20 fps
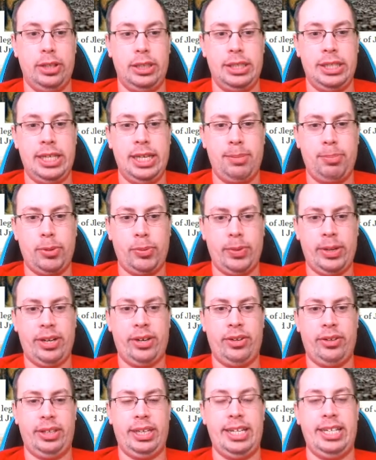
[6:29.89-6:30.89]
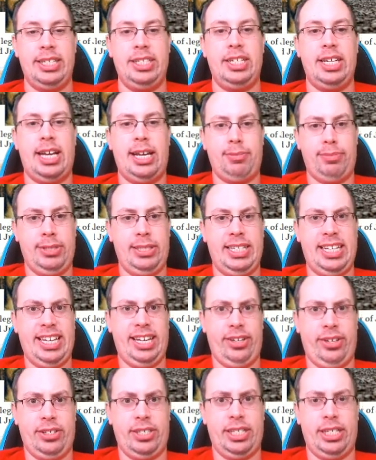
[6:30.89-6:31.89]
temporarily stop
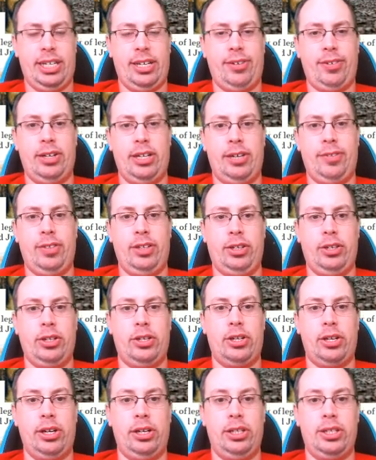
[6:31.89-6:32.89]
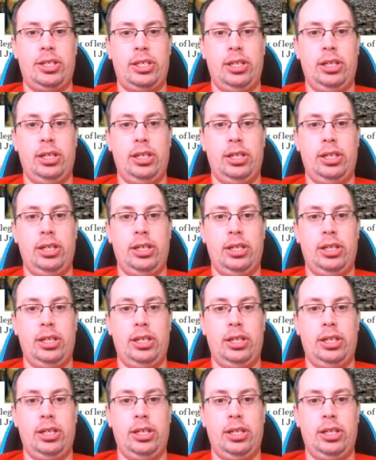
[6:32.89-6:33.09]
sales of the cards.